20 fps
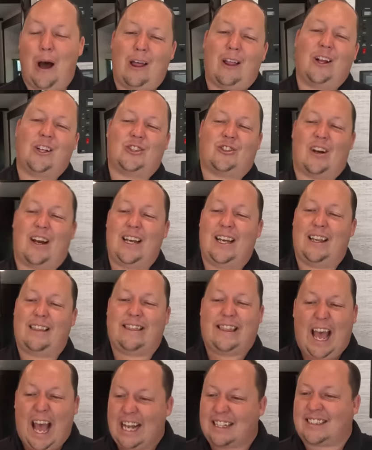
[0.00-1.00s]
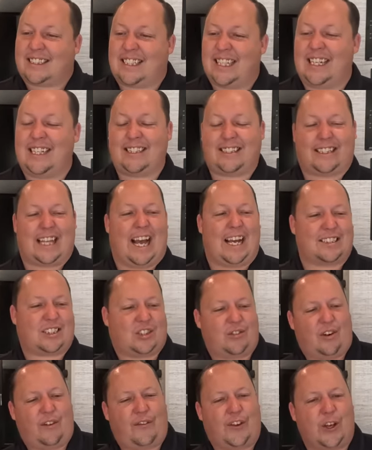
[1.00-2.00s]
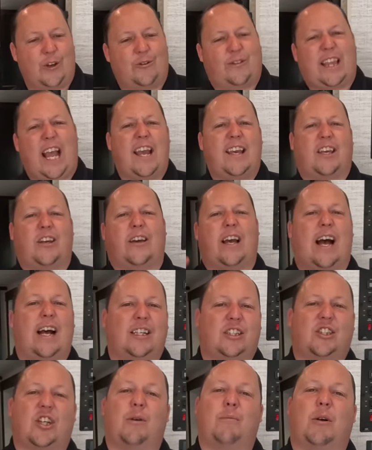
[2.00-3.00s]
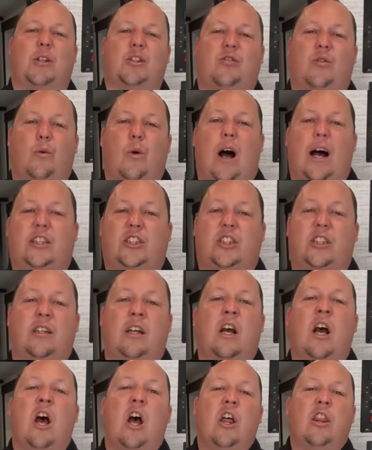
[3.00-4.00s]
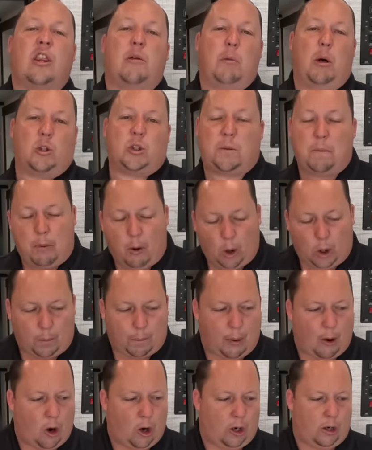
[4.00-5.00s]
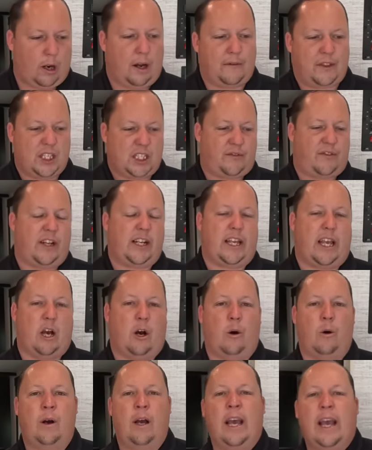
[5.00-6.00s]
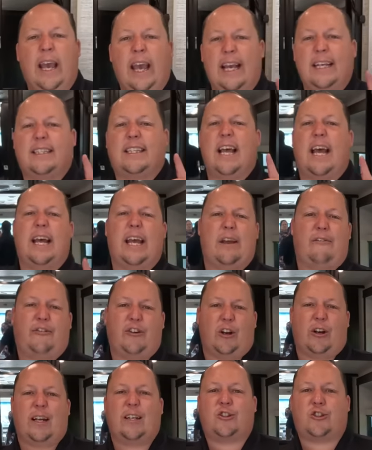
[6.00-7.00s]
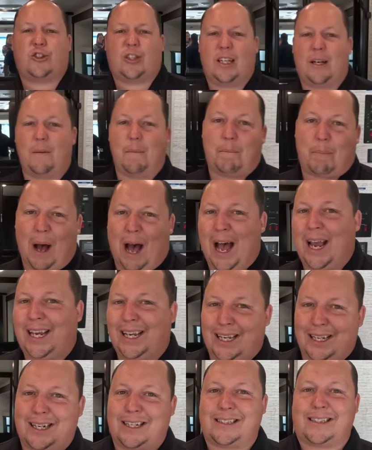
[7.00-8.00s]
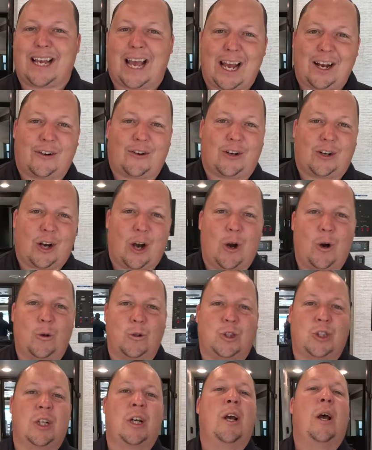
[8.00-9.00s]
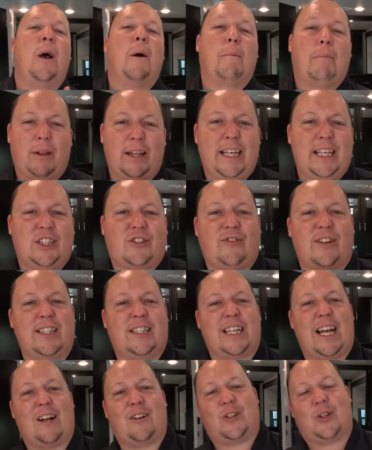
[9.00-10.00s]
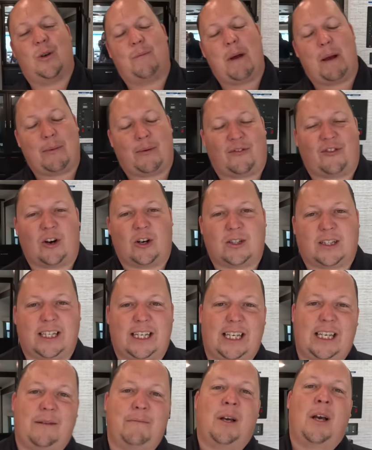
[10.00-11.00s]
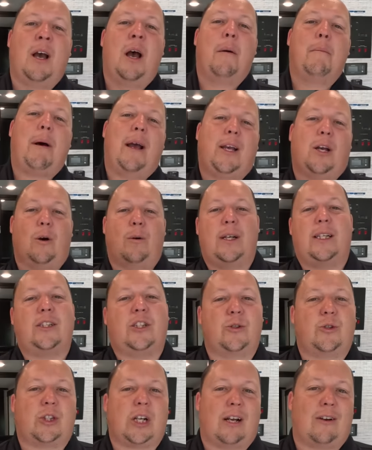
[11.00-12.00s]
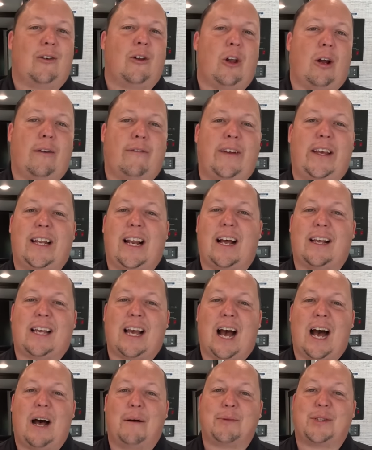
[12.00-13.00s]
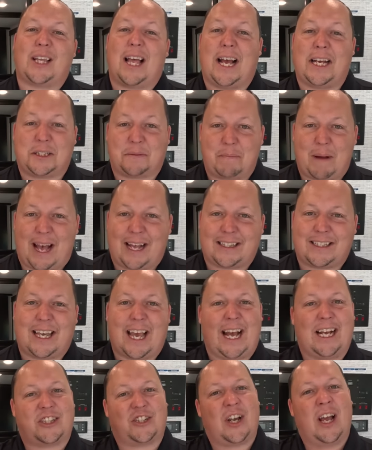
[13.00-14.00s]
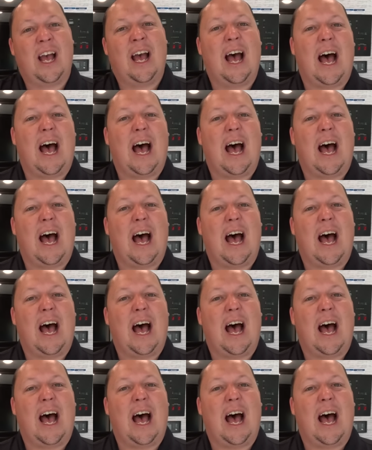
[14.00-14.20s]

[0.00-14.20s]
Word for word: well, Andrea, that's it. That's the review. Thank you guys so much for watching. The most important part of this video is that if you're interested in buying an Entegra coach, please reach out to a member of our team by going to generalrv.com slash mattscash.